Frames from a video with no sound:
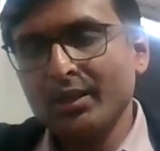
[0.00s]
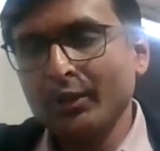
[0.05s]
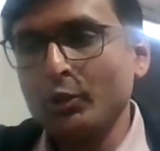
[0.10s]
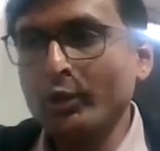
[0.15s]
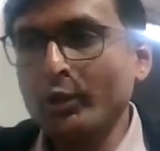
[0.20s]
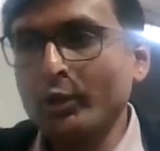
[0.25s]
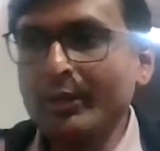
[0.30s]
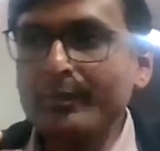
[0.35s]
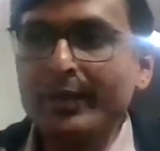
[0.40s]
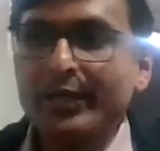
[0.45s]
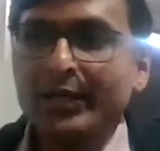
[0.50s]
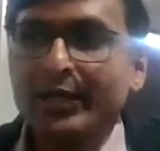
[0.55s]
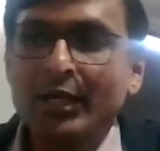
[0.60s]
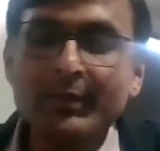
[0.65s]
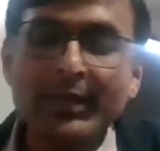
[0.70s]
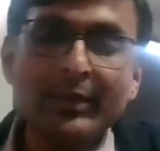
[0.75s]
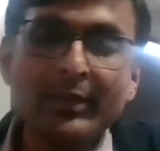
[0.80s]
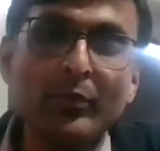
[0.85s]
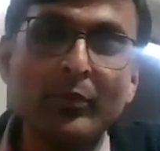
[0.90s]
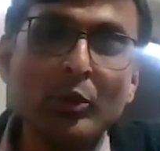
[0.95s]
You can
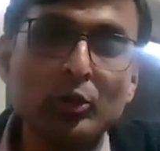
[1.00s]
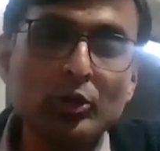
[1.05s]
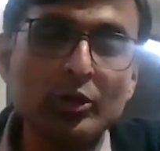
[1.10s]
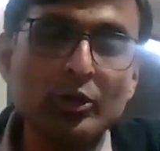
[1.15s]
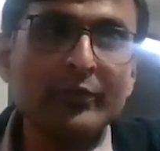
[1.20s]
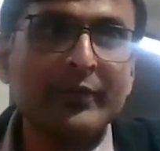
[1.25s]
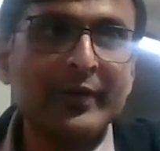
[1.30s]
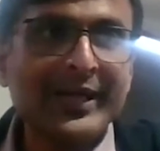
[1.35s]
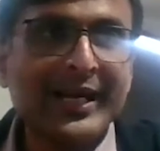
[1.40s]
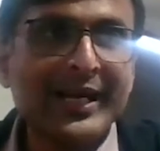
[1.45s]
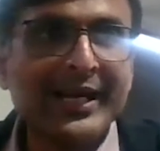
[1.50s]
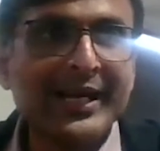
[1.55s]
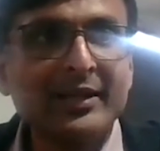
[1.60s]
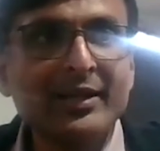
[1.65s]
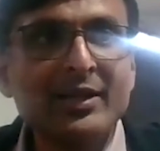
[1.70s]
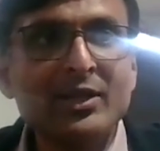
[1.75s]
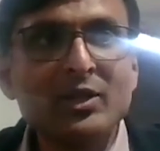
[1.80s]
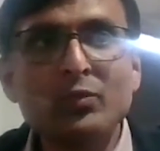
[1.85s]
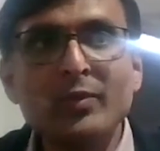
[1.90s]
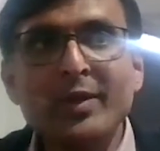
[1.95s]
become a mutual fund
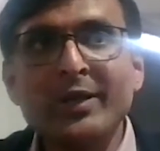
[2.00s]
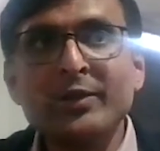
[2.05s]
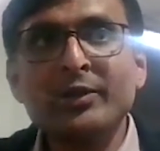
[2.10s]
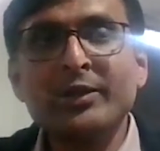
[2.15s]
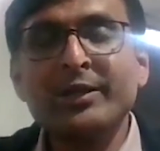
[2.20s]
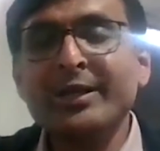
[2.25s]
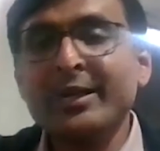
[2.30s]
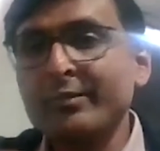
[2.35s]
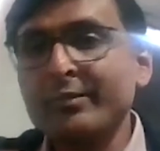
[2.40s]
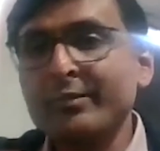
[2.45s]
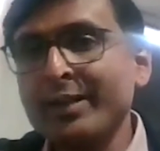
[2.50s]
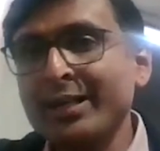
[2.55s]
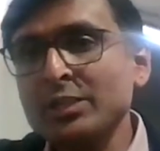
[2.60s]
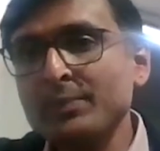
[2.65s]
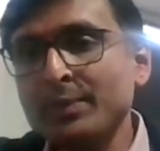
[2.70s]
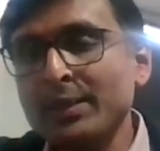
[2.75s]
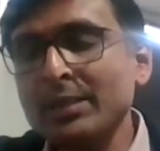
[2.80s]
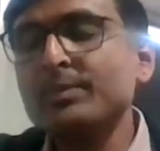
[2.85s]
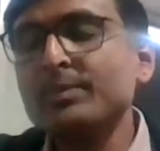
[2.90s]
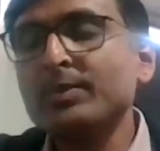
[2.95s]
analyst where you can
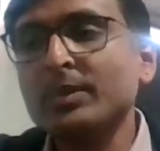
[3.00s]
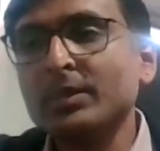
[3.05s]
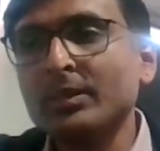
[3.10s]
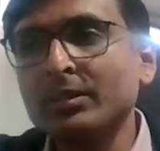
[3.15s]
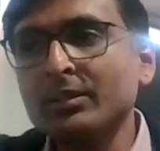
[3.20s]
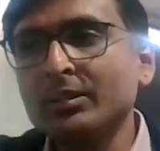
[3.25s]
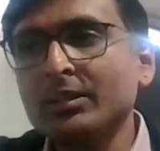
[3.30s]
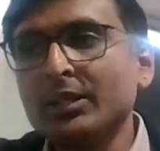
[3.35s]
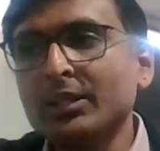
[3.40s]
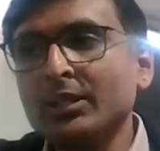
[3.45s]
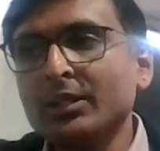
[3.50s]
advise people